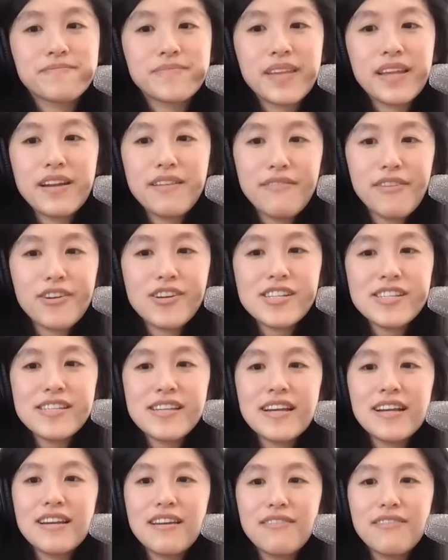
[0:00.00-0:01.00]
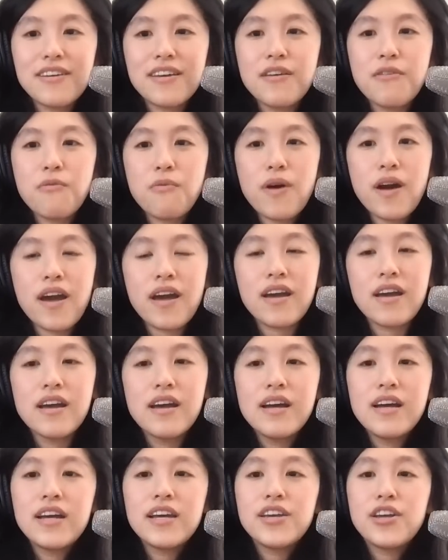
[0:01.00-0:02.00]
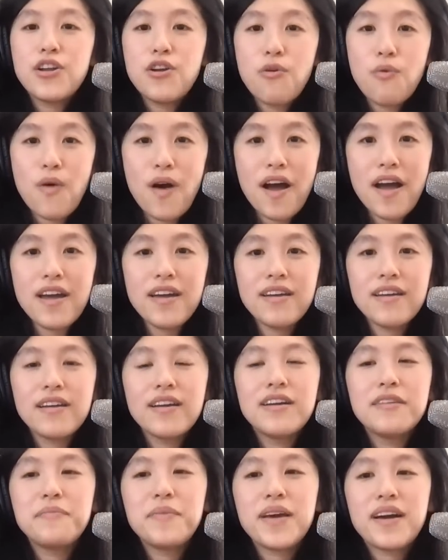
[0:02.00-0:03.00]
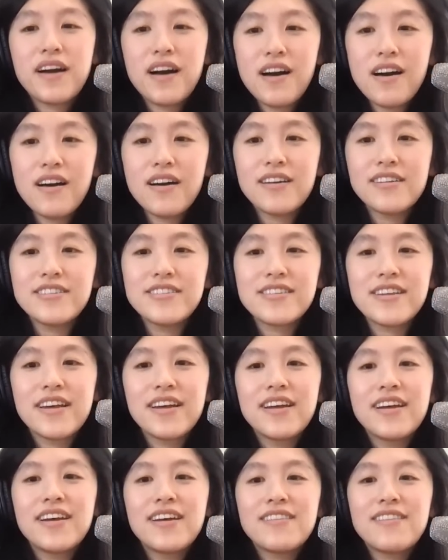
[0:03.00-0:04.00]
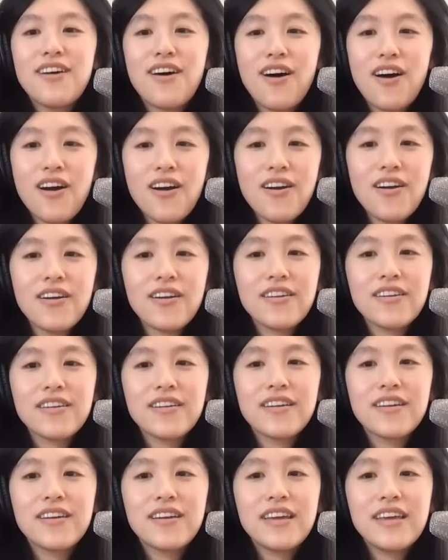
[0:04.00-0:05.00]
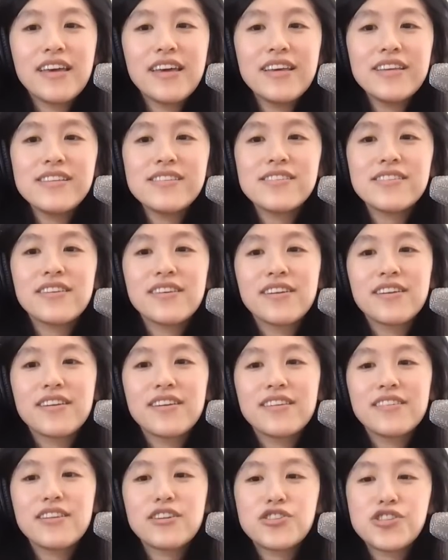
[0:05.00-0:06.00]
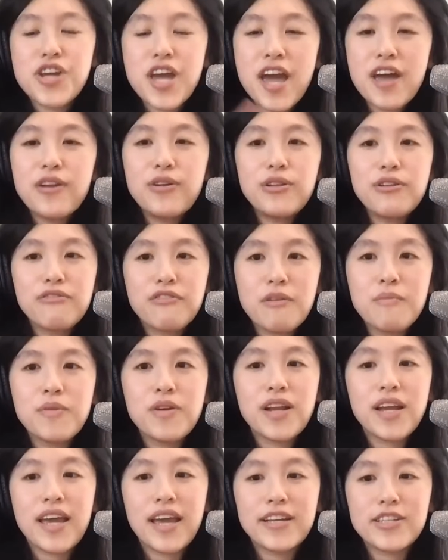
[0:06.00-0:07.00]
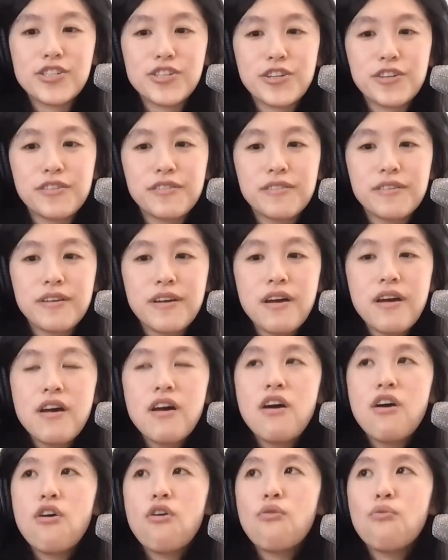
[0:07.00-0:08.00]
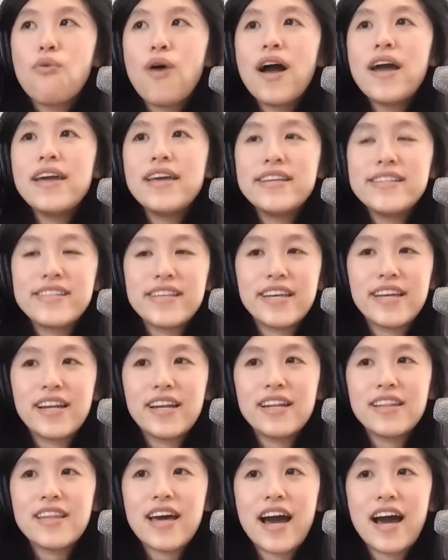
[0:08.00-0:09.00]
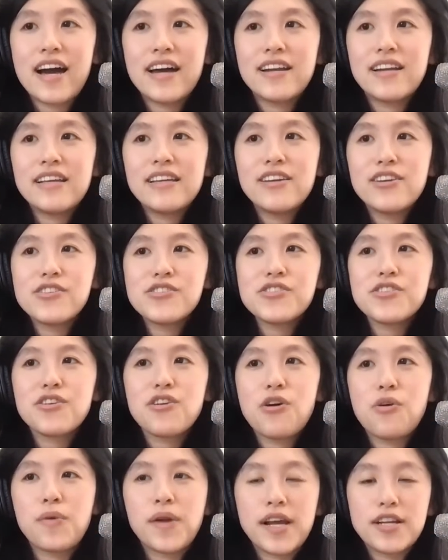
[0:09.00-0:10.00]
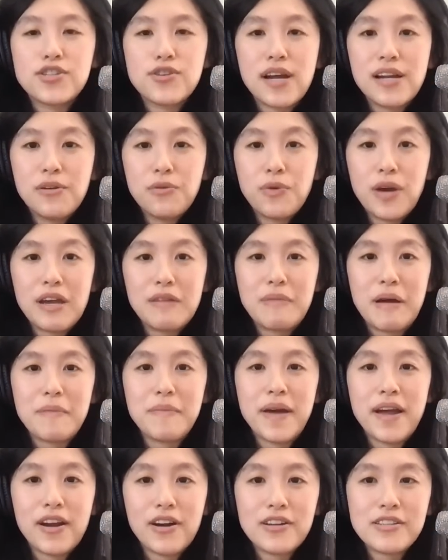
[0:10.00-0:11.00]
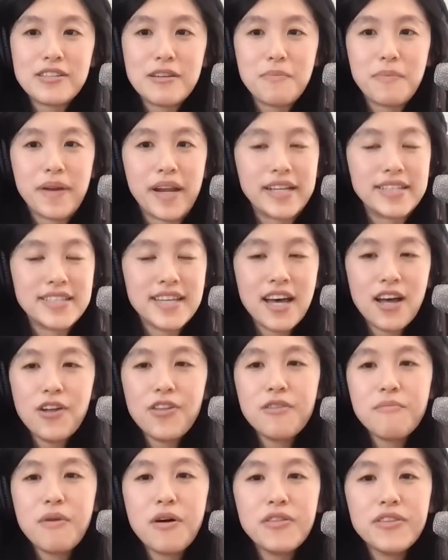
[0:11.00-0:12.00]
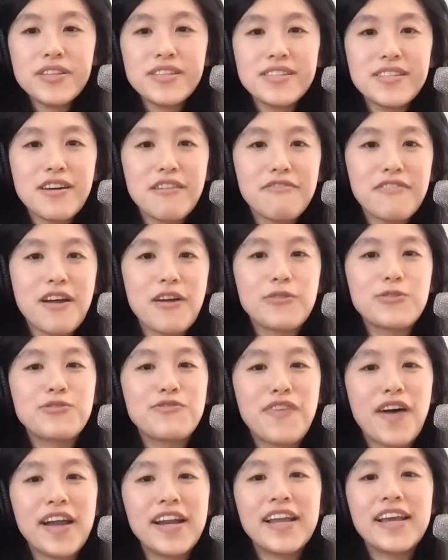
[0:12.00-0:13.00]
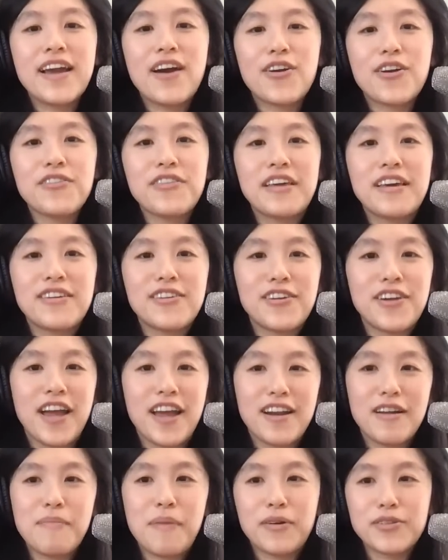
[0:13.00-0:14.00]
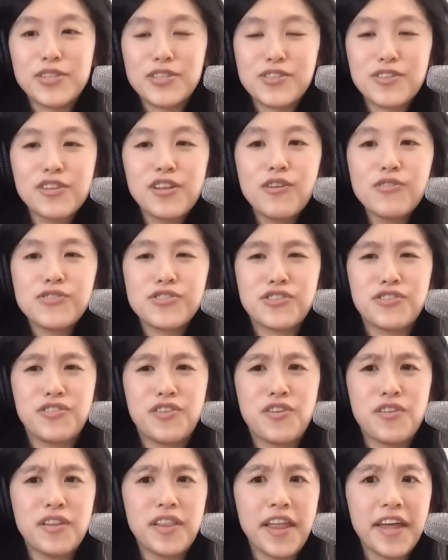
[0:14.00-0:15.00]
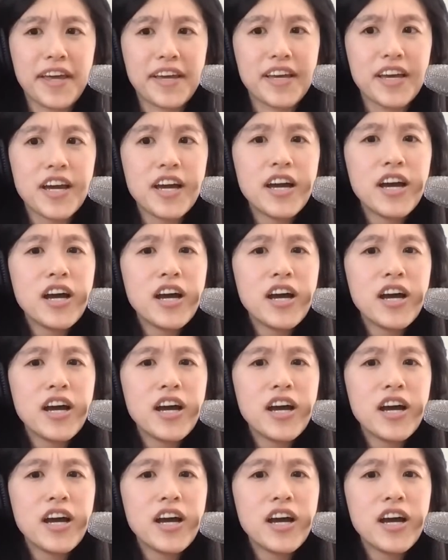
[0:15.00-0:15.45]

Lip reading: in a very significant way. You know why? Because the heart is the channel of communication. Why is it that years ago when I tried to wake my parents up and I tell them all the stuff that I was finding out on the internet about disclosure, they're like,